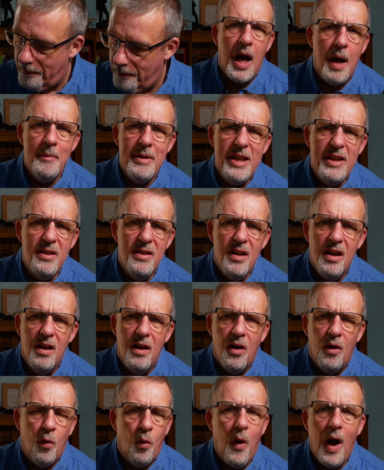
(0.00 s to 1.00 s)
I mean,
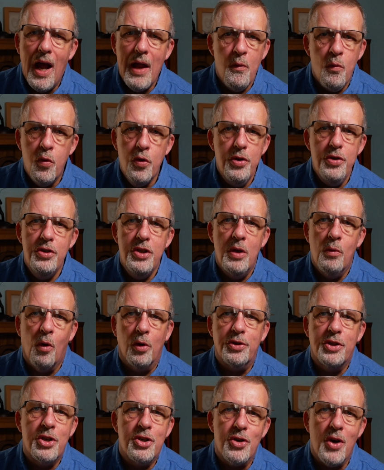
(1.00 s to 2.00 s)
why wouldn't you
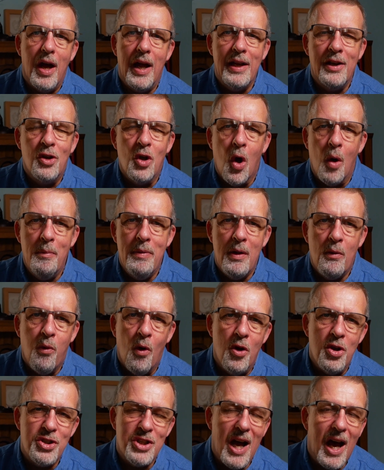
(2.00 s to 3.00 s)
want to try and copy
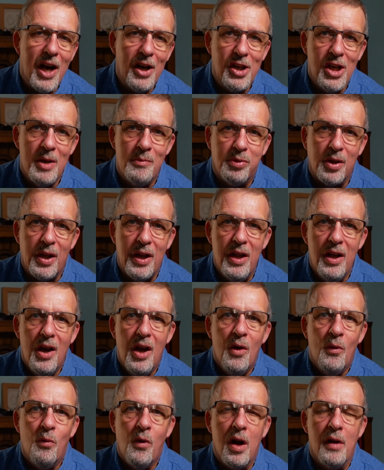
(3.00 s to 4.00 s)
what is arguably
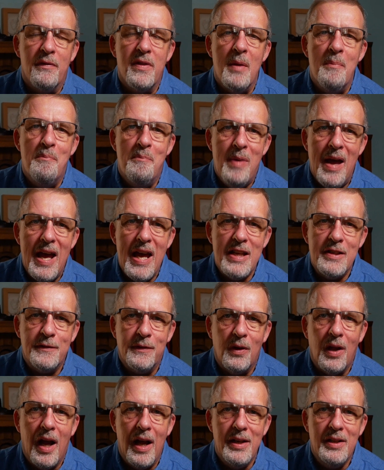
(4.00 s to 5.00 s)
one of the best
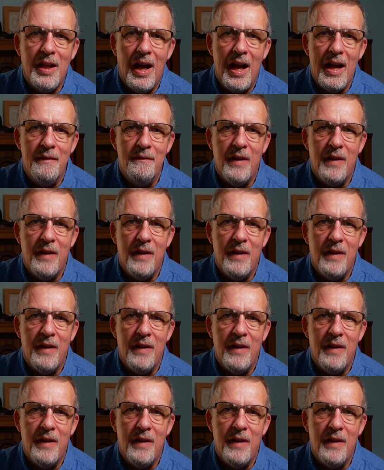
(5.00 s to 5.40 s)
fly tying